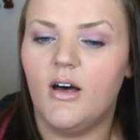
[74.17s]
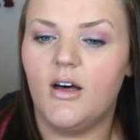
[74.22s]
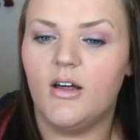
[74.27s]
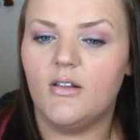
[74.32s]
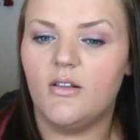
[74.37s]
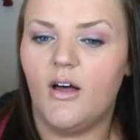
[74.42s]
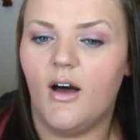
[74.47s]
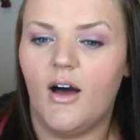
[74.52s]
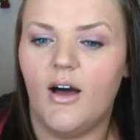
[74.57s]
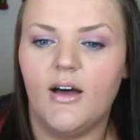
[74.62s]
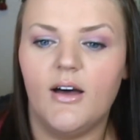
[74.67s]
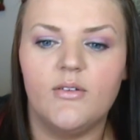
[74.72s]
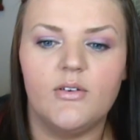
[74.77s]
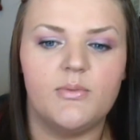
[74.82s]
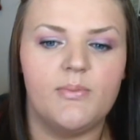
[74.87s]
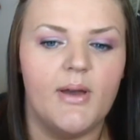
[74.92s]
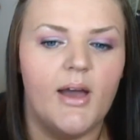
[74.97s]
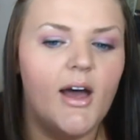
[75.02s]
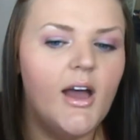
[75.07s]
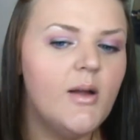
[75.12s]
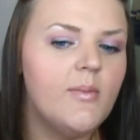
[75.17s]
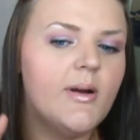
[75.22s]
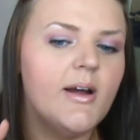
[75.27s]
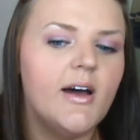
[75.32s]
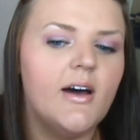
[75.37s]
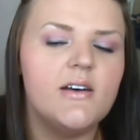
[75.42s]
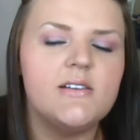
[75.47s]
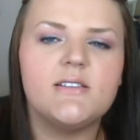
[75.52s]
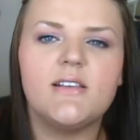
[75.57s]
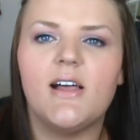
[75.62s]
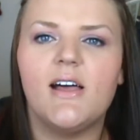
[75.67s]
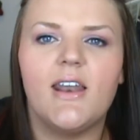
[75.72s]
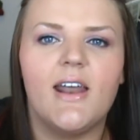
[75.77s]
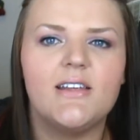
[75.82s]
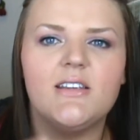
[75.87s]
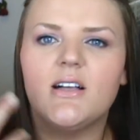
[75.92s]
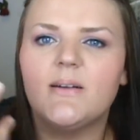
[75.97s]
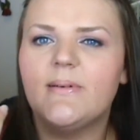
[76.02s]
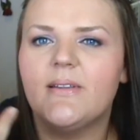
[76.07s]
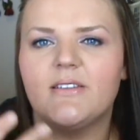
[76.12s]
a lot with my eyebrows, and
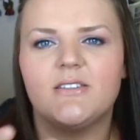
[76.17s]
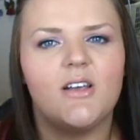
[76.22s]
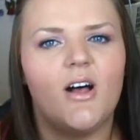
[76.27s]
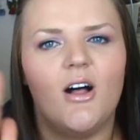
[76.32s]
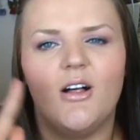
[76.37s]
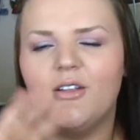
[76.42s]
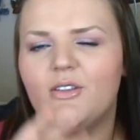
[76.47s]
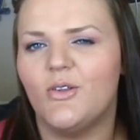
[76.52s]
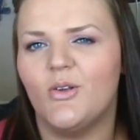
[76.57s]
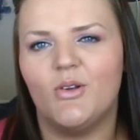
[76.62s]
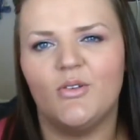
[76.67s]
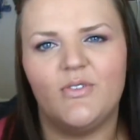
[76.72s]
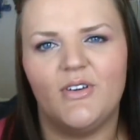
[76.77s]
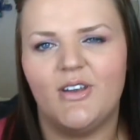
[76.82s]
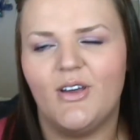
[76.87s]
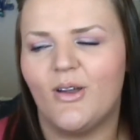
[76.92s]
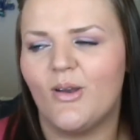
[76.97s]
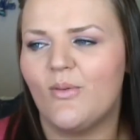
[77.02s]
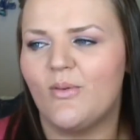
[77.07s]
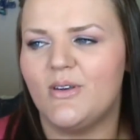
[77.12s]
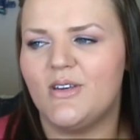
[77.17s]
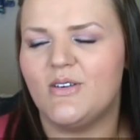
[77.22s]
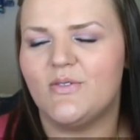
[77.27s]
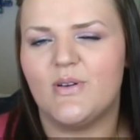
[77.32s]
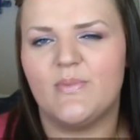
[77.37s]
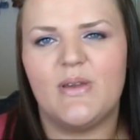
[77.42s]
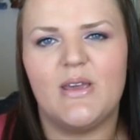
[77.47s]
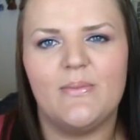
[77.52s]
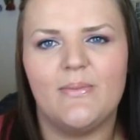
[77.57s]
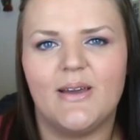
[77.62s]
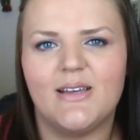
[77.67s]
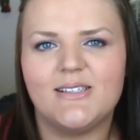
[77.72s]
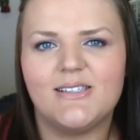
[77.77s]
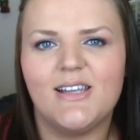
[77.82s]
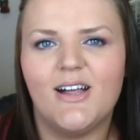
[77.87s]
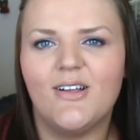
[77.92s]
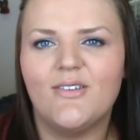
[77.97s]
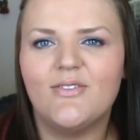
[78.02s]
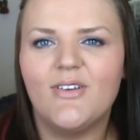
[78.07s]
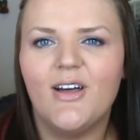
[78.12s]
I talk about this all in the whole video. I don't need to repeat
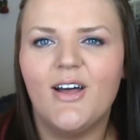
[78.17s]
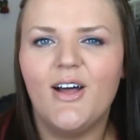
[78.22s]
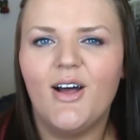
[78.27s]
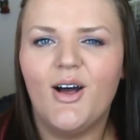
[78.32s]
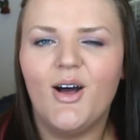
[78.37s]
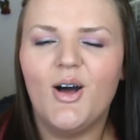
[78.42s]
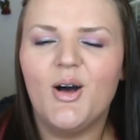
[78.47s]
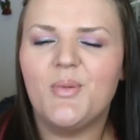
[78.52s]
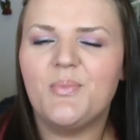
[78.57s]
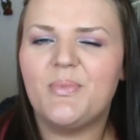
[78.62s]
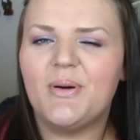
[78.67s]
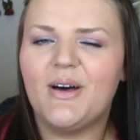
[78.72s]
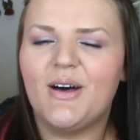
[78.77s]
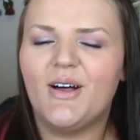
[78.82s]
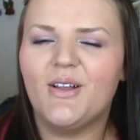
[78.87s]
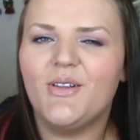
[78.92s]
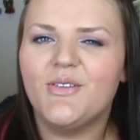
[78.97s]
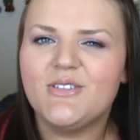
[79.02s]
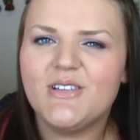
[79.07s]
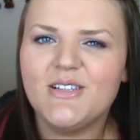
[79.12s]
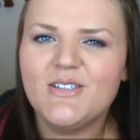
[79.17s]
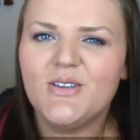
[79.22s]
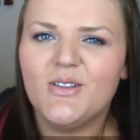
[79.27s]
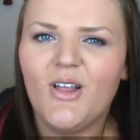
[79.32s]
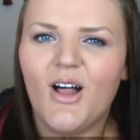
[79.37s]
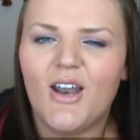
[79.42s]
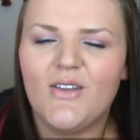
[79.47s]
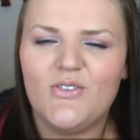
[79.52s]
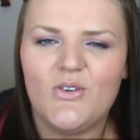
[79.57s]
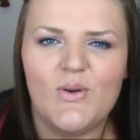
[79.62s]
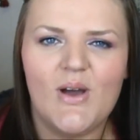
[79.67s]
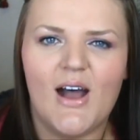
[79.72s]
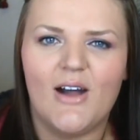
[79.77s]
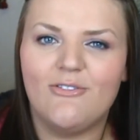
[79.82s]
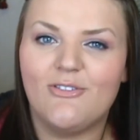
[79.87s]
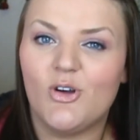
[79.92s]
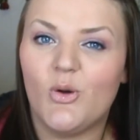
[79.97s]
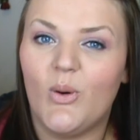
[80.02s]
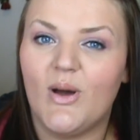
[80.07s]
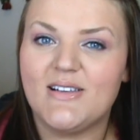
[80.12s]
myself. But since a lot of you
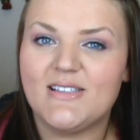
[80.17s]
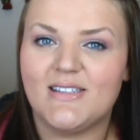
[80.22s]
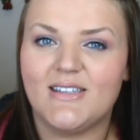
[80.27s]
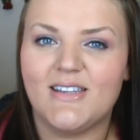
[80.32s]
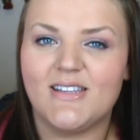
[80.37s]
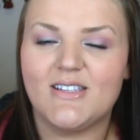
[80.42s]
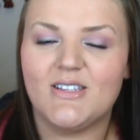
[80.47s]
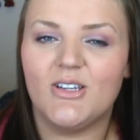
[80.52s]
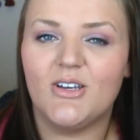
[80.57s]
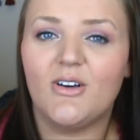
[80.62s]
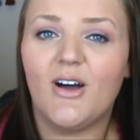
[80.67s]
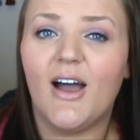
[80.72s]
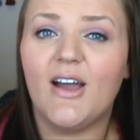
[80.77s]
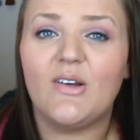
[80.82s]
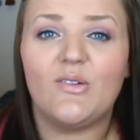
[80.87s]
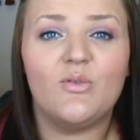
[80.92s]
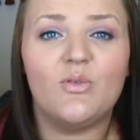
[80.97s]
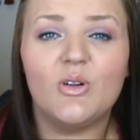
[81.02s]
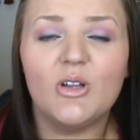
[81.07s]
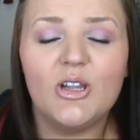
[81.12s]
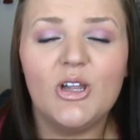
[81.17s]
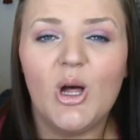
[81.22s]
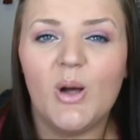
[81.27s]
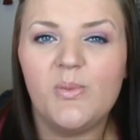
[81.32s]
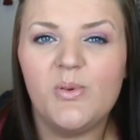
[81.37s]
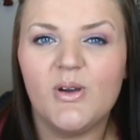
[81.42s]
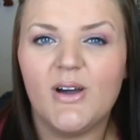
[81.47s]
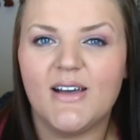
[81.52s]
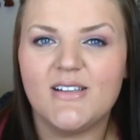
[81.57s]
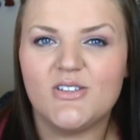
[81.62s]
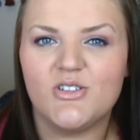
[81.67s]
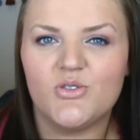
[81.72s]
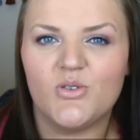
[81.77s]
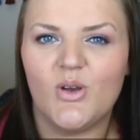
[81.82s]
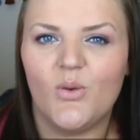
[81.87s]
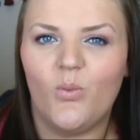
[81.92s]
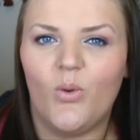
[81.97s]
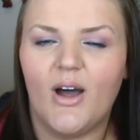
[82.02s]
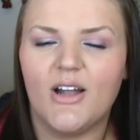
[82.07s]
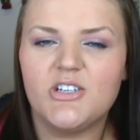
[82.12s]
have requested this look, I really hope you guys
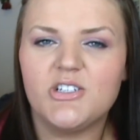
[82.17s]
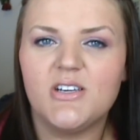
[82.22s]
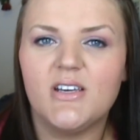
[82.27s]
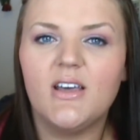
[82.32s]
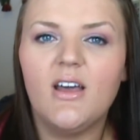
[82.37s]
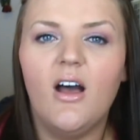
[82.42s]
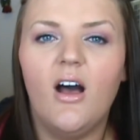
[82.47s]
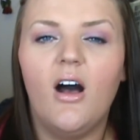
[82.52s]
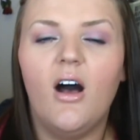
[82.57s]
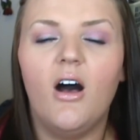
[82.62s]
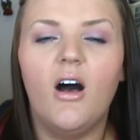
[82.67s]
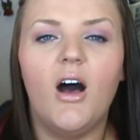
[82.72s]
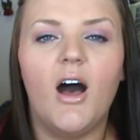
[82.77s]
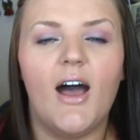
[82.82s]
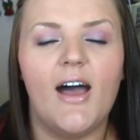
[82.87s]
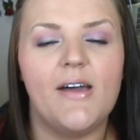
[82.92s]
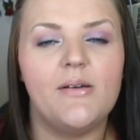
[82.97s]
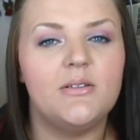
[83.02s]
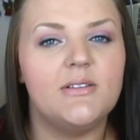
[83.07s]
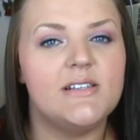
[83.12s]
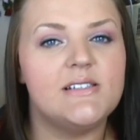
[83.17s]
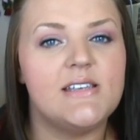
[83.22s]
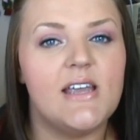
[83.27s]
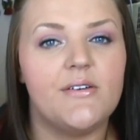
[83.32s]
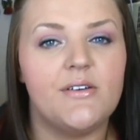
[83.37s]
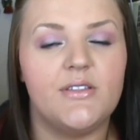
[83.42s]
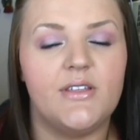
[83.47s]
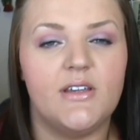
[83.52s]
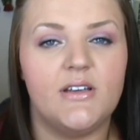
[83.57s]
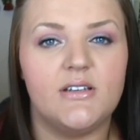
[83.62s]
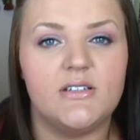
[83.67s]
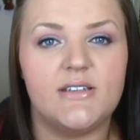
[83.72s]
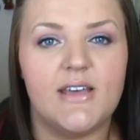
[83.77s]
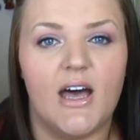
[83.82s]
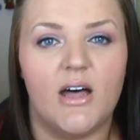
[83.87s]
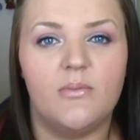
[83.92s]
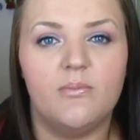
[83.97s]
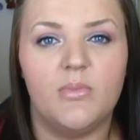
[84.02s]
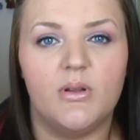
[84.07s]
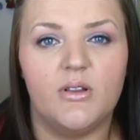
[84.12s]
enjoy watching. I will list everything
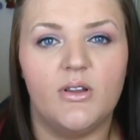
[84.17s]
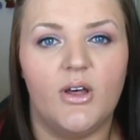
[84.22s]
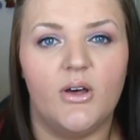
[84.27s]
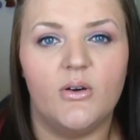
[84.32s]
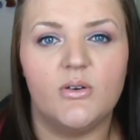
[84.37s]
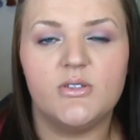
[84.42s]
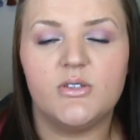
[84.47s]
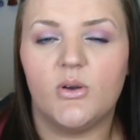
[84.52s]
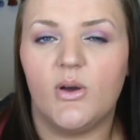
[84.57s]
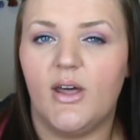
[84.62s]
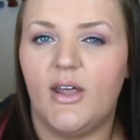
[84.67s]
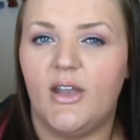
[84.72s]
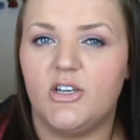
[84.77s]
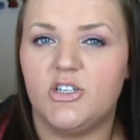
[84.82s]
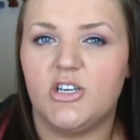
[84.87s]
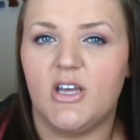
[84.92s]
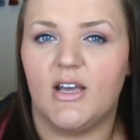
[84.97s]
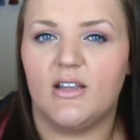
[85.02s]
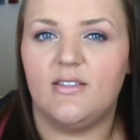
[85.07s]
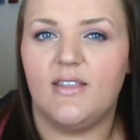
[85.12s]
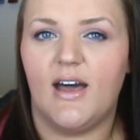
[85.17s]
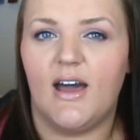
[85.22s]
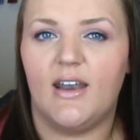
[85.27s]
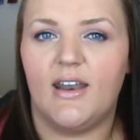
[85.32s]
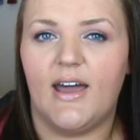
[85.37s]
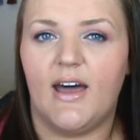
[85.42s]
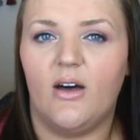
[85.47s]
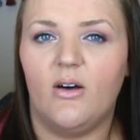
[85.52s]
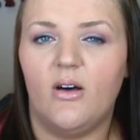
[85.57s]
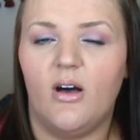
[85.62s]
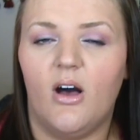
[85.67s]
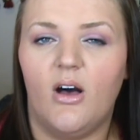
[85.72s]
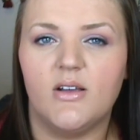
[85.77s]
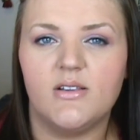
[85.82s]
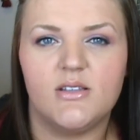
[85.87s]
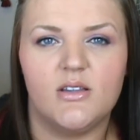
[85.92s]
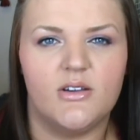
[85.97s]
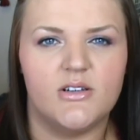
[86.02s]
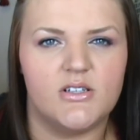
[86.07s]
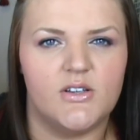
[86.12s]
down below, so go ahead and check that out.
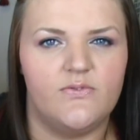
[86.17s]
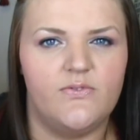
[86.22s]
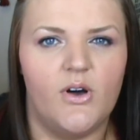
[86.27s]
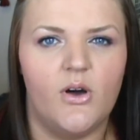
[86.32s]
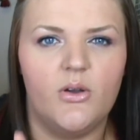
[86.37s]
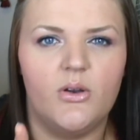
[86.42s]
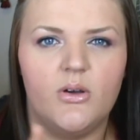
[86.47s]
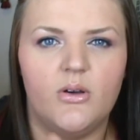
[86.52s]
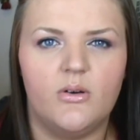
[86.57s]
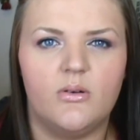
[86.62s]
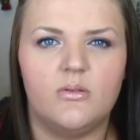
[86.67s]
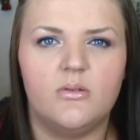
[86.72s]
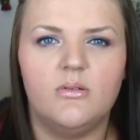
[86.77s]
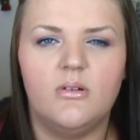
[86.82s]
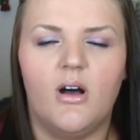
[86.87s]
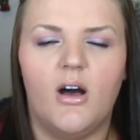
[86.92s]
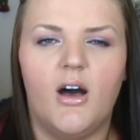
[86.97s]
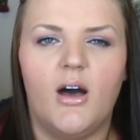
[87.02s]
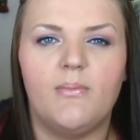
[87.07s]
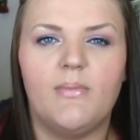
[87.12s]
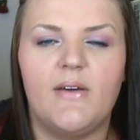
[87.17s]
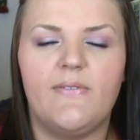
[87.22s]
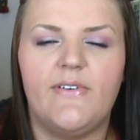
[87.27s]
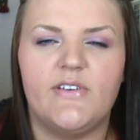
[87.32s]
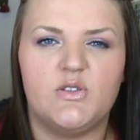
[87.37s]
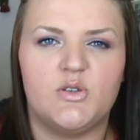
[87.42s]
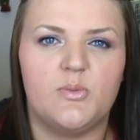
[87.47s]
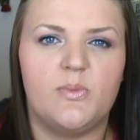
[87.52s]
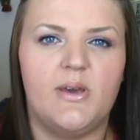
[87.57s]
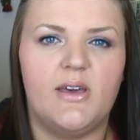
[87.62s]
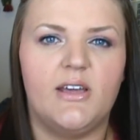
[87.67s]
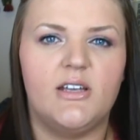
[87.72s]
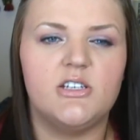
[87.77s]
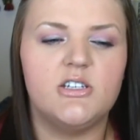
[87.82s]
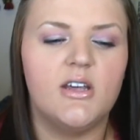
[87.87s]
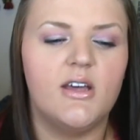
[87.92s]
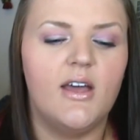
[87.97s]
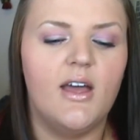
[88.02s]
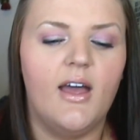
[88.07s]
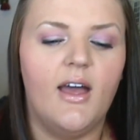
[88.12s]
Also, there's a photo on my Facebook page,